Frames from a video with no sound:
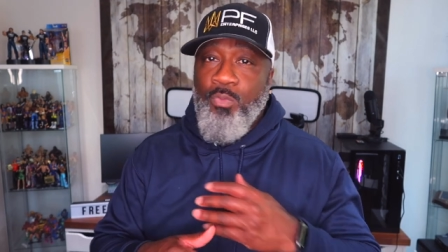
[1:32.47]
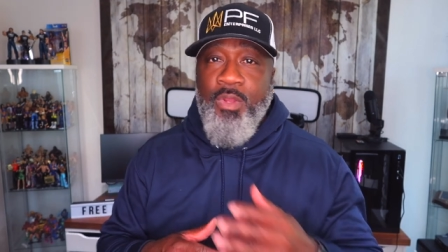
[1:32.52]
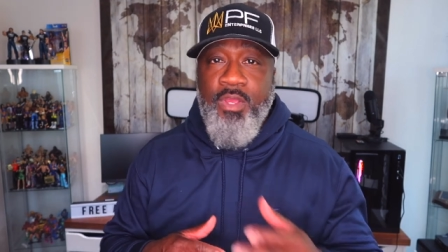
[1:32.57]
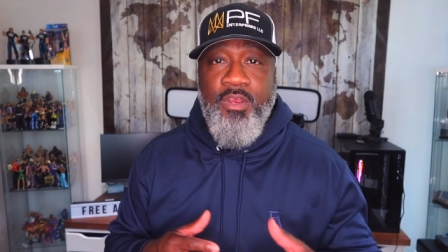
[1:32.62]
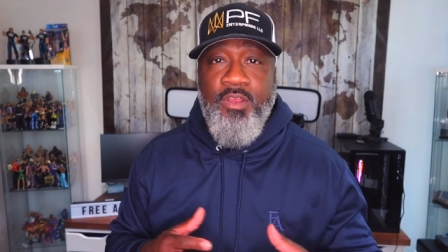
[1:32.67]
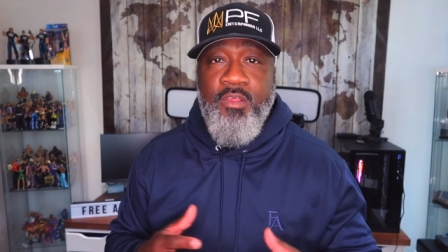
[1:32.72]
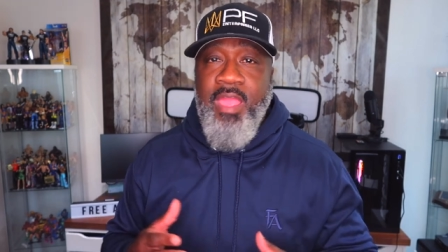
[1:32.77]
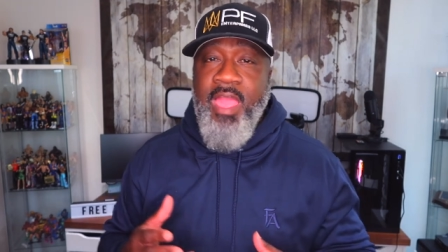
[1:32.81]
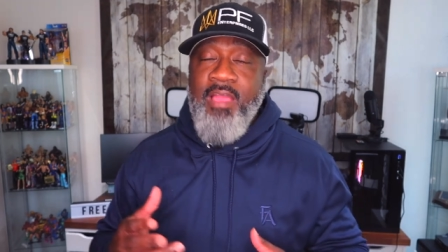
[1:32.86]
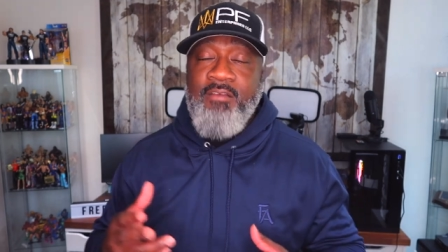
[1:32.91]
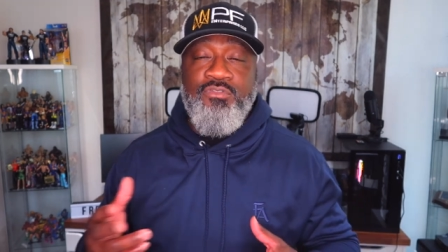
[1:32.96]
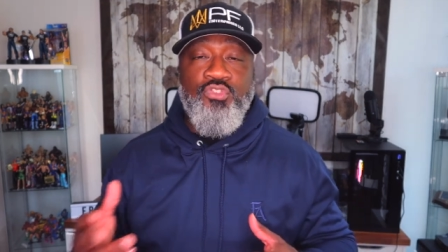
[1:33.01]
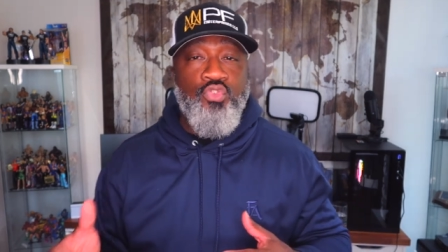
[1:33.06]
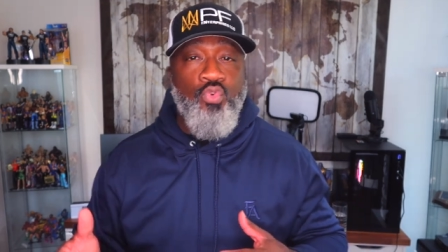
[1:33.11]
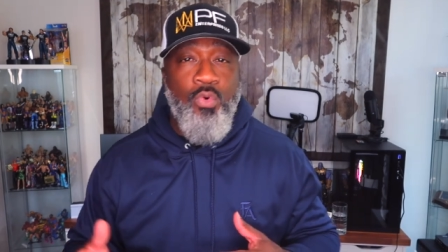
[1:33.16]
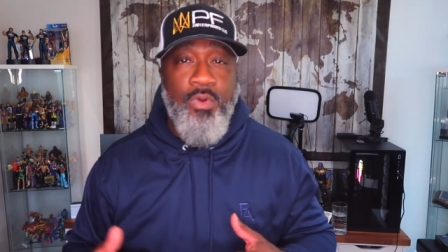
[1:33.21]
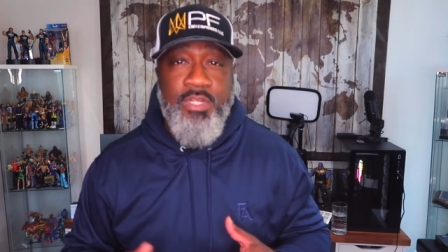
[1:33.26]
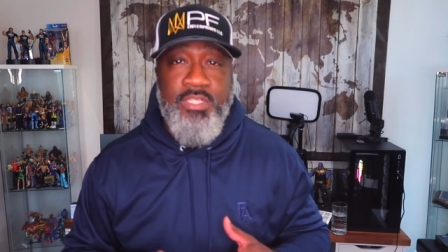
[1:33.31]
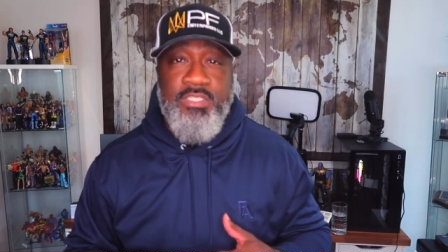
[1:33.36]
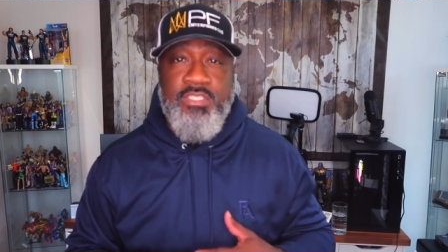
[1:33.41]
we're going to have
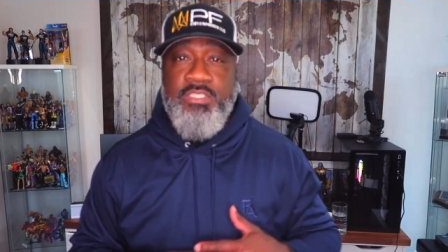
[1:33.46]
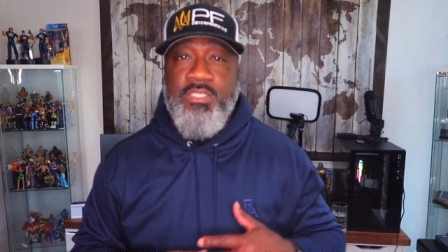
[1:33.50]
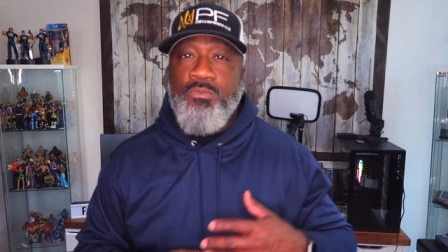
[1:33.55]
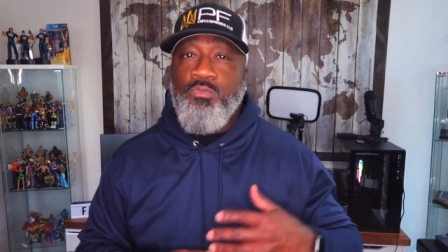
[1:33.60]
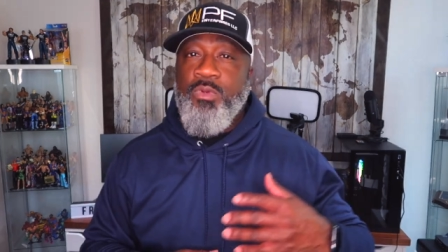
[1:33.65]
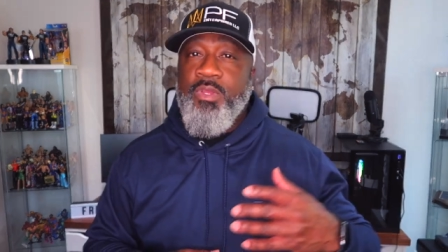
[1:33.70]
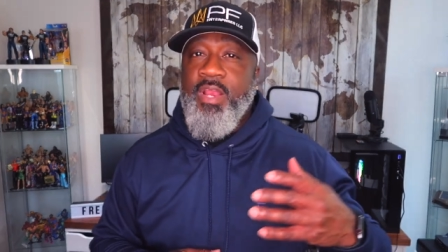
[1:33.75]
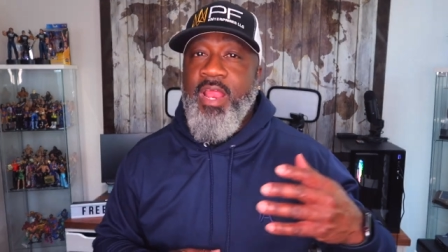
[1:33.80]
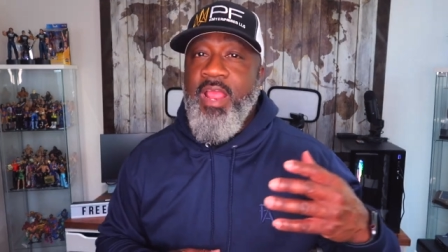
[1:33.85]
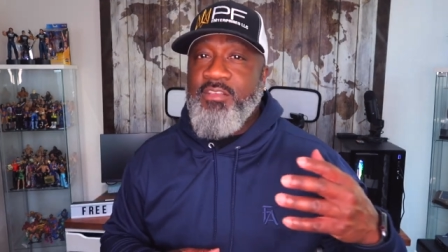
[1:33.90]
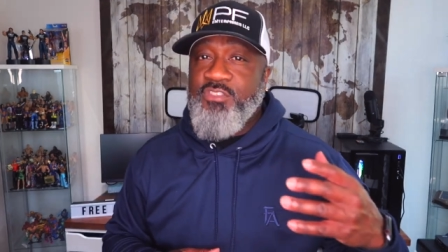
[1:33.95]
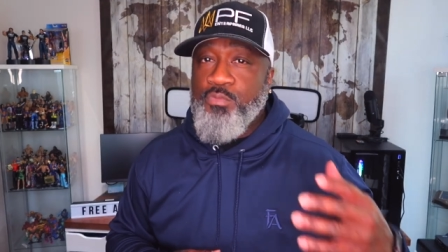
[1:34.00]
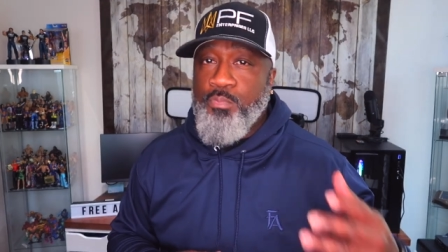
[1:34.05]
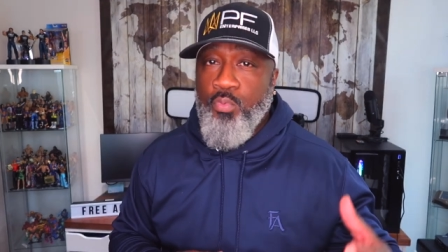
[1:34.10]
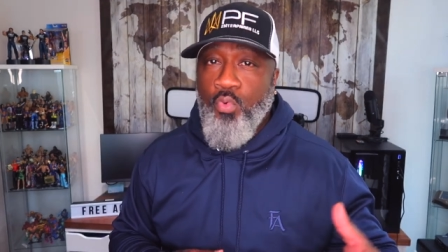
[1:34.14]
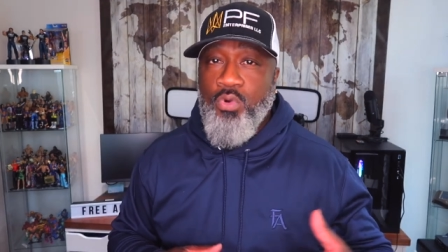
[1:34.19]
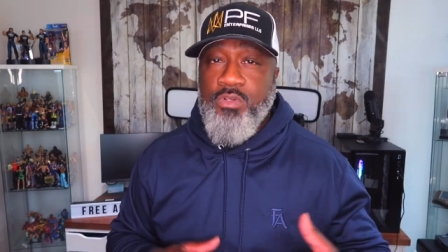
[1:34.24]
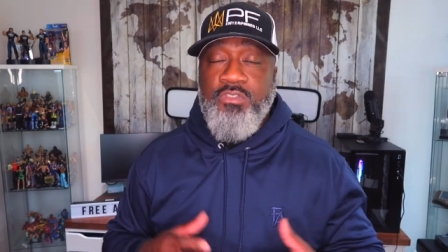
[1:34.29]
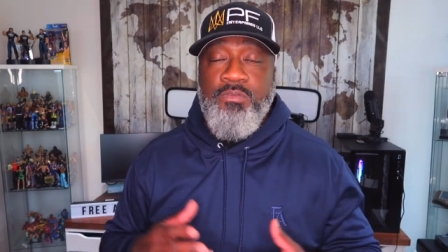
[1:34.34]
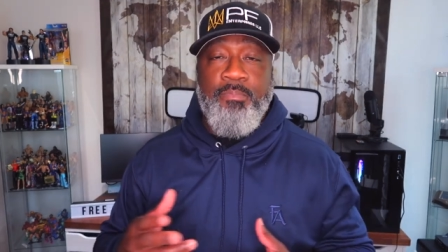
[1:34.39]
Jordans and we're going to have
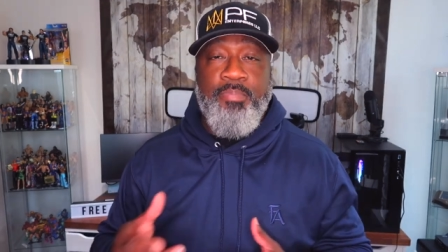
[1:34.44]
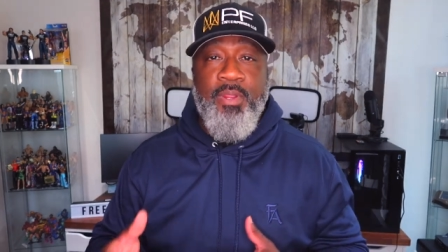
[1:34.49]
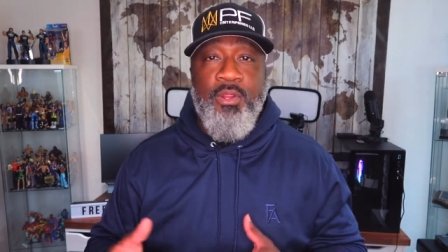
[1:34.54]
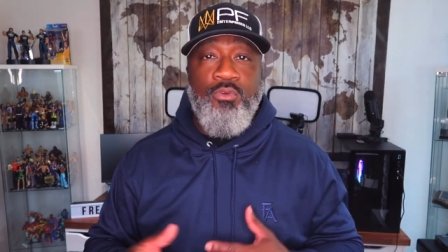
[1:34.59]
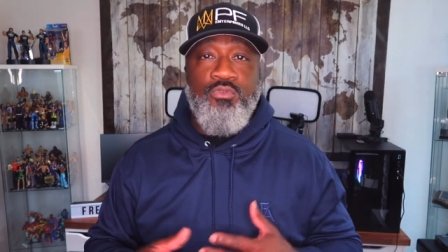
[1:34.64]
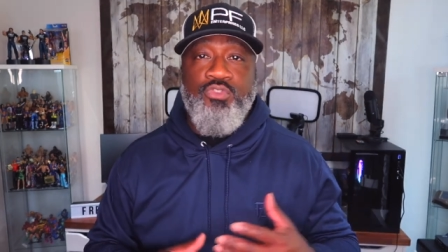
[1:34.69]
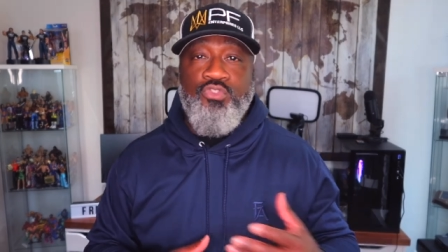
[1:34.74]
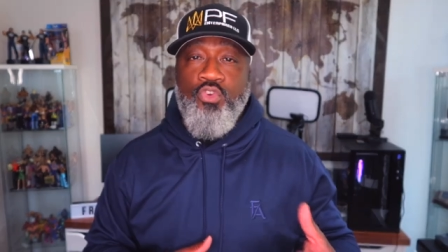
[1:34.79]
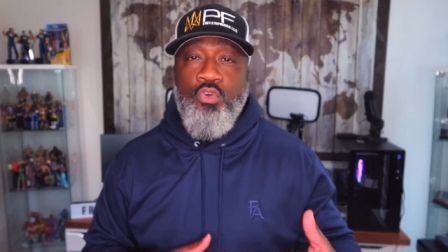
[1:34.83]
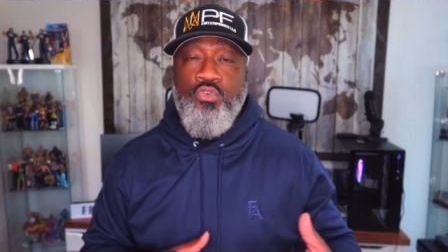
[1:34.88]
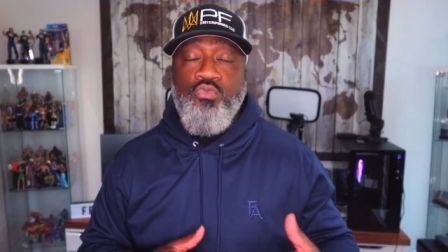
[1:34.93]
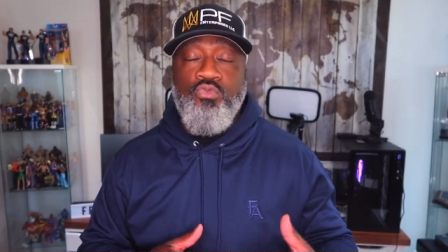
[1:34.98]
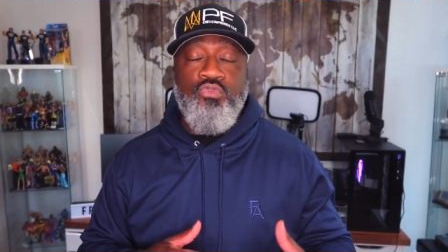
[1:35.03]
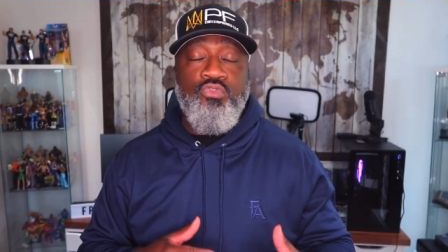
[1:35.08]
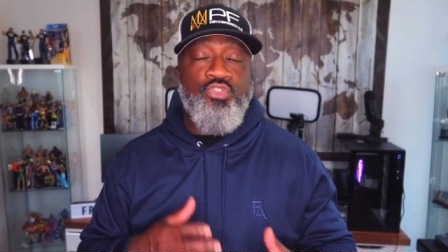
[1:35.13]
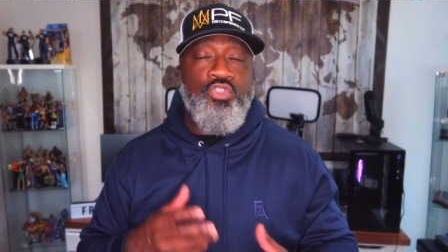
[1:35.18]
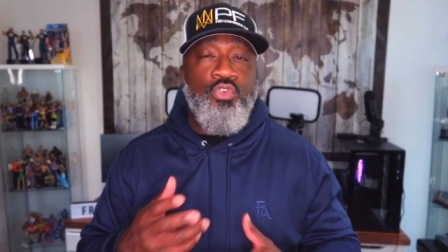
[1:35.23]
sports apparel, shows,